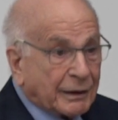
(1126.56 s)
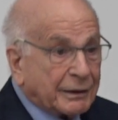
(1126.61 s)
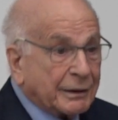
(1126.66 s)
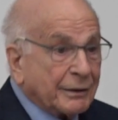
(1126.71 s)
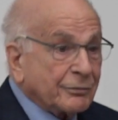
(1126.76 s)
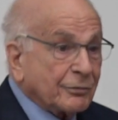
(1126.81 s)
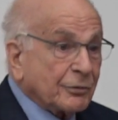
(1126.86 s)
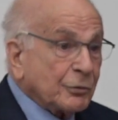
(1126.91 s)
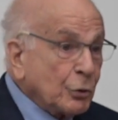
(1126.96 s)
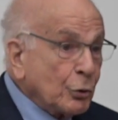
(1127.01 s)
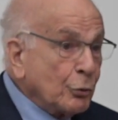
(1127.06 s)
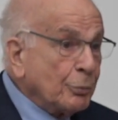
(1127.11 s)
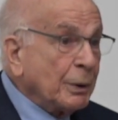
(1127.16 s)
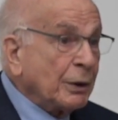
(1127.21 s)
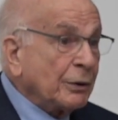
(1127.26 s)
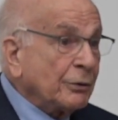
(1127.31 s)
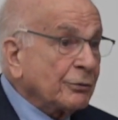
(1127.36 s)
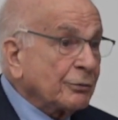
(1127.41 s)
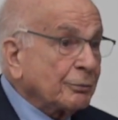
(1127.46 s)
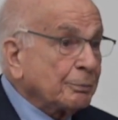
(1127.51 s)
That is,
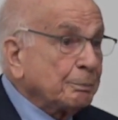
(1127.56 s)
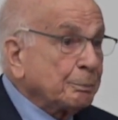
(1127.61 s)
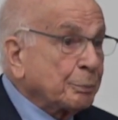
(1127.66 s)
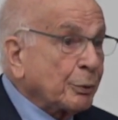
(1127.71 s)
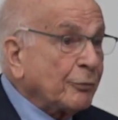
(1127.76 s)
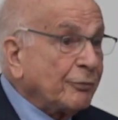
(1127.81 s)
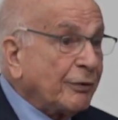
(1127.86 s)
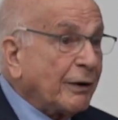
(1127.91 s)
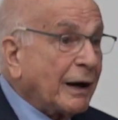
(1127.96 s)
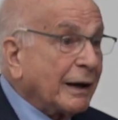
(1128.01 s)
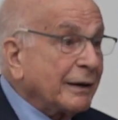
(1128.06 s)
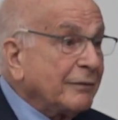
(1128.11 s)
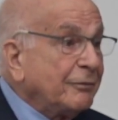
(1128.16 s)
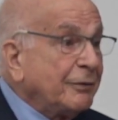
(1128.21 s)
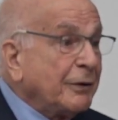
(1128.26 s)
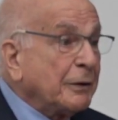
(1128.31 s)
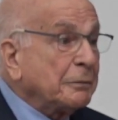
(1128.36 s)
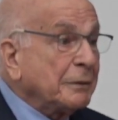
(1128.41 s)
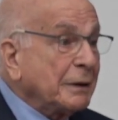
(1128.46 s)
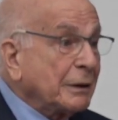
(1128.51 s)
humans
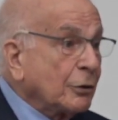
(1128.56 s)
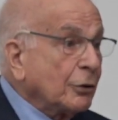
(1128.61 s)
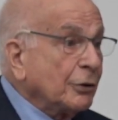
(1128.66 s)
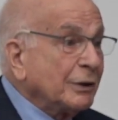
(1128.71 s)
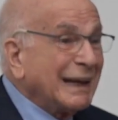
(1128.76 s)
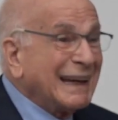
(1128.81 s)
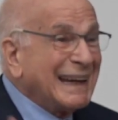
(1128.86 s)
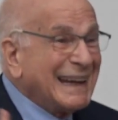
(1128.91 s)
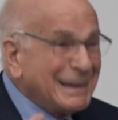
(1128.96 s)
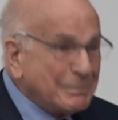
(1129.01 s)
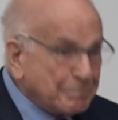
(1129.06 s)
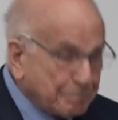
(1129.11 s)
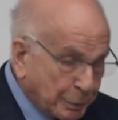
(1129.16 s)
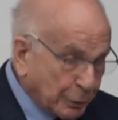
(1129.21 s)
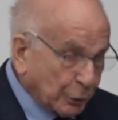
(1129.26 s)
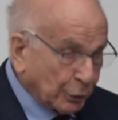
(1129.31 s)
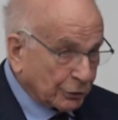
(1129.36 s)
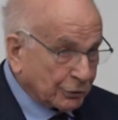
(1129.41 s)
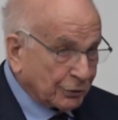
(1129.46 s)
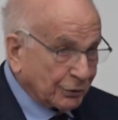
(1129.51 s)
provide very good
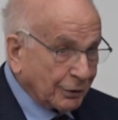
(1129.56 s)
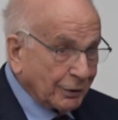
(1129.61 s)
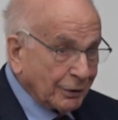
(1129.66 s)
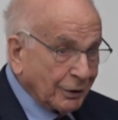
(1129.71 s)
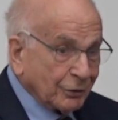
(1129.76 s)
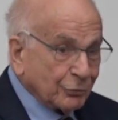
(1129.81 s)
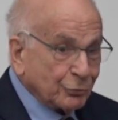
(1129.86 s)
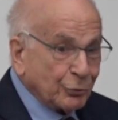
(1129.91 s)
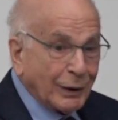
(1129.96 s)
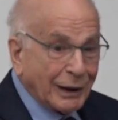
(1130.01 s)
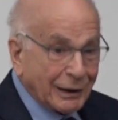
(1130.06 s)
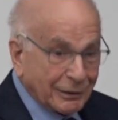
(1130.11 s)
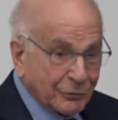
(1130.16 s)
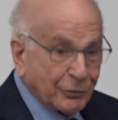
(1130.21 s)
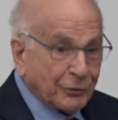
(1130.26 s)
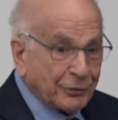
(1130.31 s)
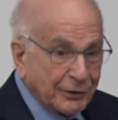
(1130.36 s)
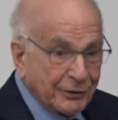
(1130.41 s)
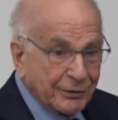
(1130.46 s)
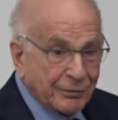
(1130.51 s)
input to
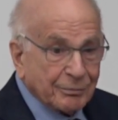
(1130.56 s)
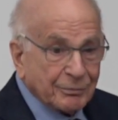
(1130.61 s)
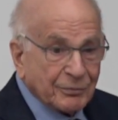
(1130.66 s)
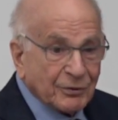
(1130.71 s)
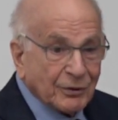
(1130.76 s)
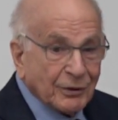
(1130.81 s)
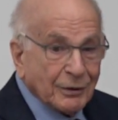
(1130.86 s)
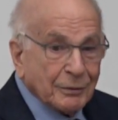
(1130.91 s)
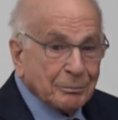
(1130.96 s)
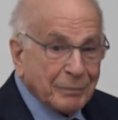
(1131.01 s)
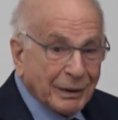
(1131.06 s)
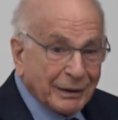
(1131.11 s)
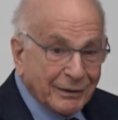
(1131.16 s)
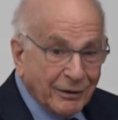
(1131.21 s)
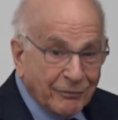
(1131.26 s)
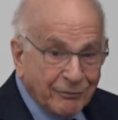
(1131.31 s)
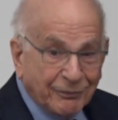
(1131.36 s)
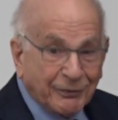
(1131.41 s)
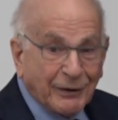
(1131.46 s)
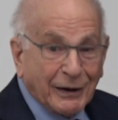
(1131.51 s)
algorithms,
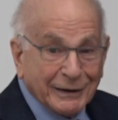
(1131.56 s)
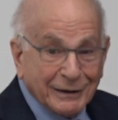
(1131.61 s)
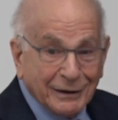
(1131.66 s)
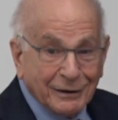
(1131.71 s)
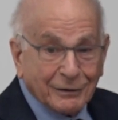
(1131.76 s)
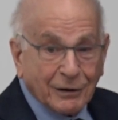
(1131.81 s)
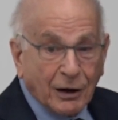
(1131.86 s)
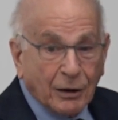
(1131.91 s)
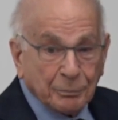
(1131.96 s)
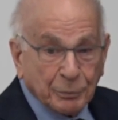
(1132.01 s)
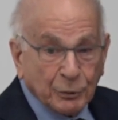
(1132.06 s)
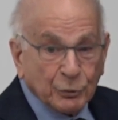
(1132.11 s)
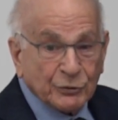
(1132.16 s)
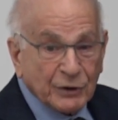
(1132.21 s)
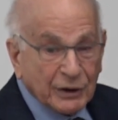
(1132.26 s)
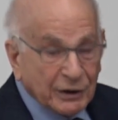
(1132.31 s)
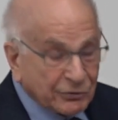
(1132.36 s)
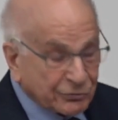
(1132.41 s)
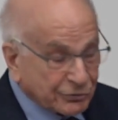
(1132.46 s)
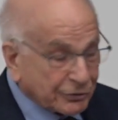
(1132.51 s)
but the final
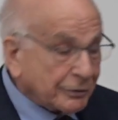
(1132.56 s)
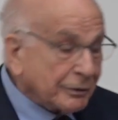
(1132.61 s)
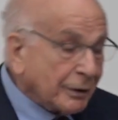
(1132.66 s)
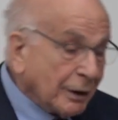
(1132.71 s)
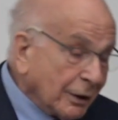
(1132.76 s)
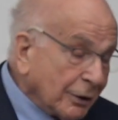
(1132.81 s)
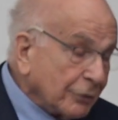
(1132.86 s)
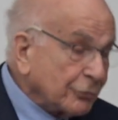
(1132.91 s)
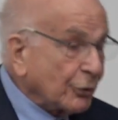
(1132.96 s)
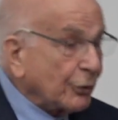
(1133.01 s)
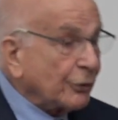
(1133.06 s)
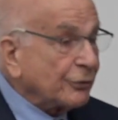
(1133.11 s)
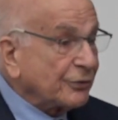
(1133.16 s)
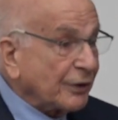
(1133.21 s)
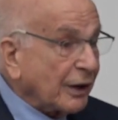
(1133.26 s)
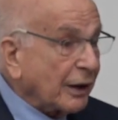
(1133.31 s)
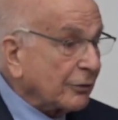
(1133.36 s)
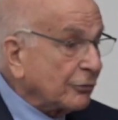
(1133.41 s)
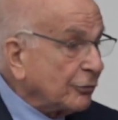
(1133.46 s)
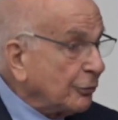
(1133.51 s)
computation
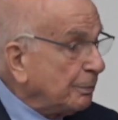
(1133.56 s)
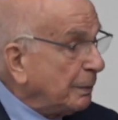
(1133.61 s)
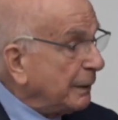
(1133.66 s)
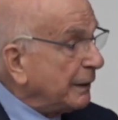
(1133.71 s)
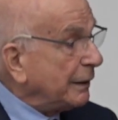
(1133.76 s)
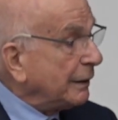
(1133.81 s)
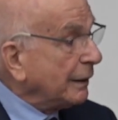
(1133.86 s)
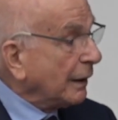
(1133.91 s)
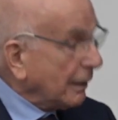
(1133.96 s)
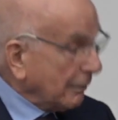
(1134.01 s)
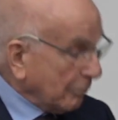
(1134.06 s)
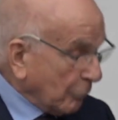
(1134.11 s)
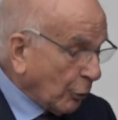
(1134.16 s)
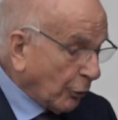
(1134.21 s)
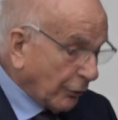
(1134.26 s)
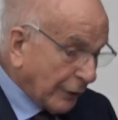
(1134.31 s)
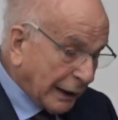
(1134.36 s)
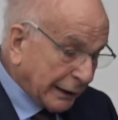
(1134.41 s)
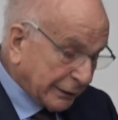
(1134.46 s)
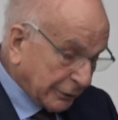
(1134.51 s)
turns out to be
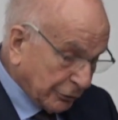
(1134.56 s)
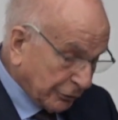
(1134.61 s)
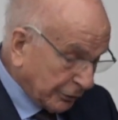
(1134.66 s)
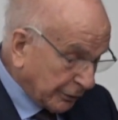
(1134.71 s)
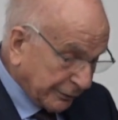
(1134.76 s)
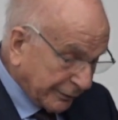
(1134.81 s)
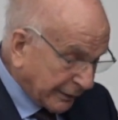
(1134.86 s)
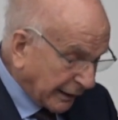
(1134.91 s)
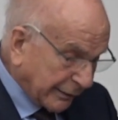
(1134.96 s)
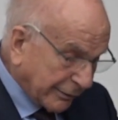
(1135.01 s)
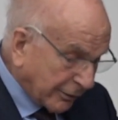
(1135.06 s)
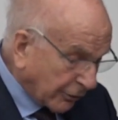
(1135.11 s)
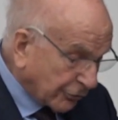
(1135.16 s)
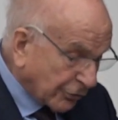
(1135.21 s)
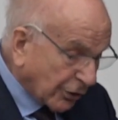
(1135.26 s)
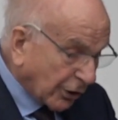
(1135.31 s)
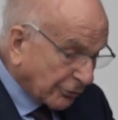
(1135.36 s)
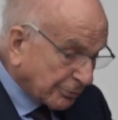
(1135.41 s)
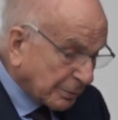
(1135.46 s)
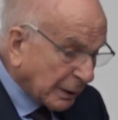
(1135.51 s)
more accurate than
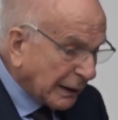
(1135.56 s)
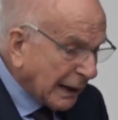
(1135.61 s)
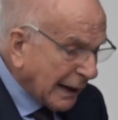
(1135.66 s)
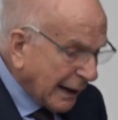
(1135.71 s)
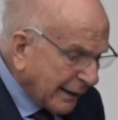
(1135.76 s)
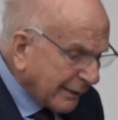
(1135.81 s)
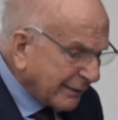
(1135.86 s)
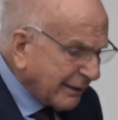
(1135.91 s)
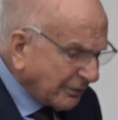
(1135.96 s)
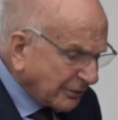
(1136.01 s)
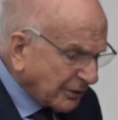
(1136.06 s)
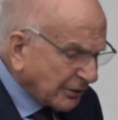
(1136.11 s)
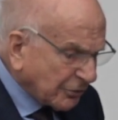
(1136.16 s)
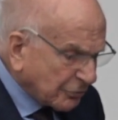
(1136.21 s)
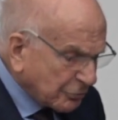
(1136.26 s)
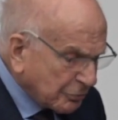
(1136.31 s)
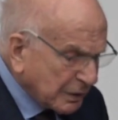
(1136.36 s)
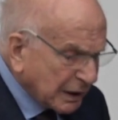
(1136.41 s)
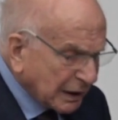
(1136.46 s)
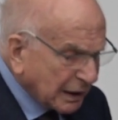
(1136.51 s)
the judgment, this
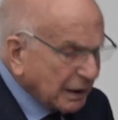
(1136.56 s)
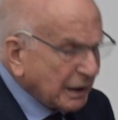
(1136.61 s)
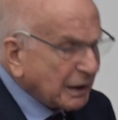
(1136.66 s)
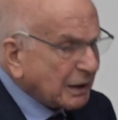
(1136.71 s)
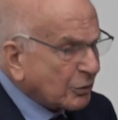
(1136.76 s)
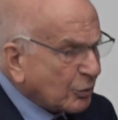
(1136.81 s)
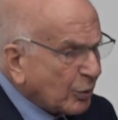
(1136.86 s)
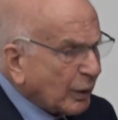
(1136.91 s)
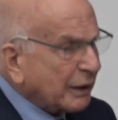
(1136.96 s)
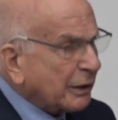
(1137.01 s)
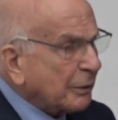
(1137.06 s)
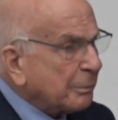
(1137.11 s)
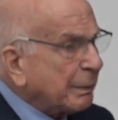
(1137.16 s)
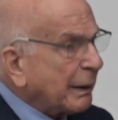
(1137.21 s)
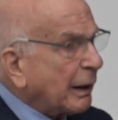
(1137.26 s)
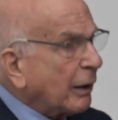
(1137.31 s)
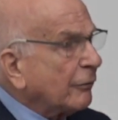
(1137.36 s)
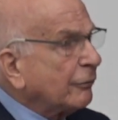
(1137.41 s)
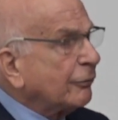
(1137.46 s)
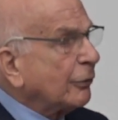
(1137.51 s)
is really quite a
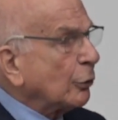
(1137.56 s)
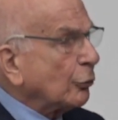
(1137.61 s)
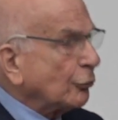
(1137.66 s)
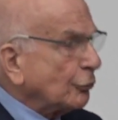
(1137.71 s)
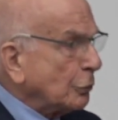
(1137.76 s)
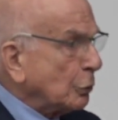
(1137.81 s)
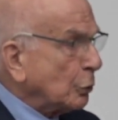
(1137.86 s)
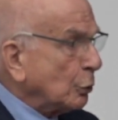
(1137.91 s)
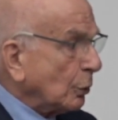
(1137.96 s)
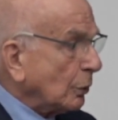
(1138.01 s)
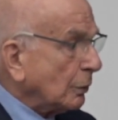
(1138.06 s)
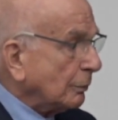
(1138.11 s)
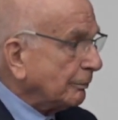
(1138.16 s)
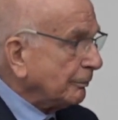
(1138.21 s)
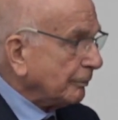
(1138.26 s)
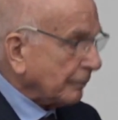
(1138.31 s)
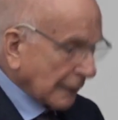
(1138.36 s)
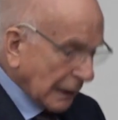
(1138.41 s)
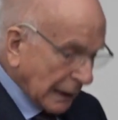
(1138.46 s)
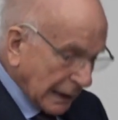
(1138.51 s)
powerful rule.
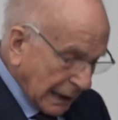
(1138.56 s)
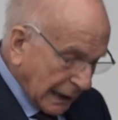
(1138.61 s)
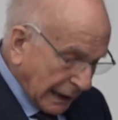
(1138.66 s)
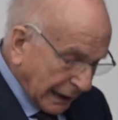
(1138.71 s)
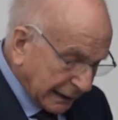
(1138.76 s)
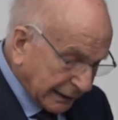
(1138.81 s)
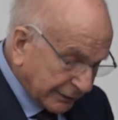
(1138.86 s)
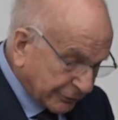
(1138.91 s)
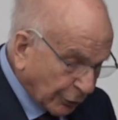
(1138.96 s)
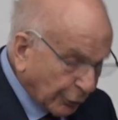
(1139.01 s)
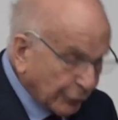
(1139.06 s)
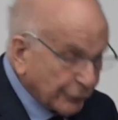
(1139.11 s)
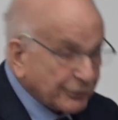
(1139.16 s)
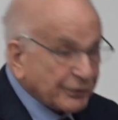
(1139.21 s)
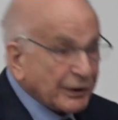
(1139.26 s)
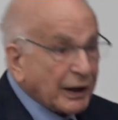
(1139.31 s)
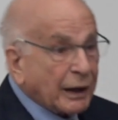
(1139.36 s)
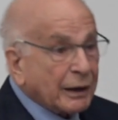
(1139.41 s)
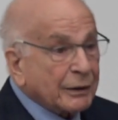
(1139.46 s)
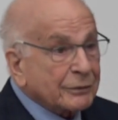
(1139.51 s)
And it
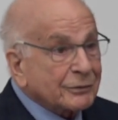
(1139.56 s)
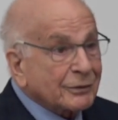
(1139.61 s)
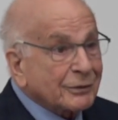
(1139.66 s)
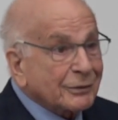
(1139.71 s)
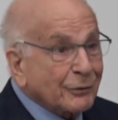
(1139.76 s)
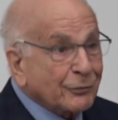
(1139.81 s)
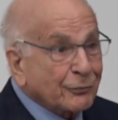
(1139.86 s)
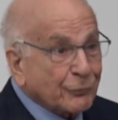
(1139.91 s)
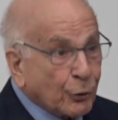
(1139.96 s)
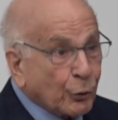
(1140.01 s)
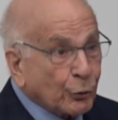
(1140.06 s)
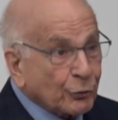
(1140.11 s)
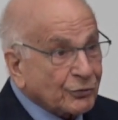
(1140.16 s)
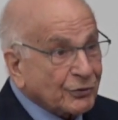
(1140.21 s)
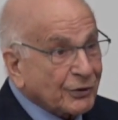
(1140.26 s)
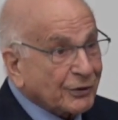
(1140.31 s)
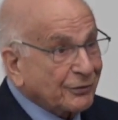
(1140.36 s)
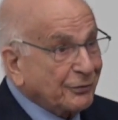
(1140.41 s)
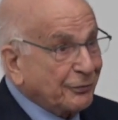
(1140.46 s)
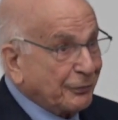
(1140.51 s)
turns out, of
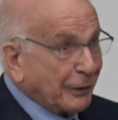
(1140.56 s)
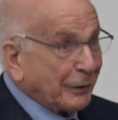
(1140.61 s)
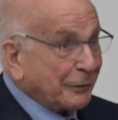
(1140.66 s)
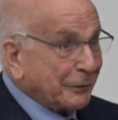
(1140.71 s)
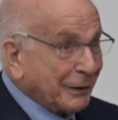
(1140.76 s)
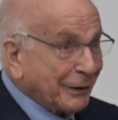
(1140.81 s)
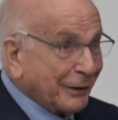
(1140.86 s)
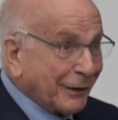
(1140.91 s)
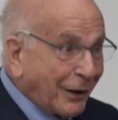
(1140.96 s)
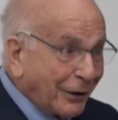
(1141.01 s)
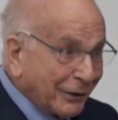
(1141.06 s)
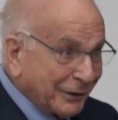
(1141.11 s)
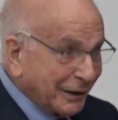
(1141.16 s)
course, it's very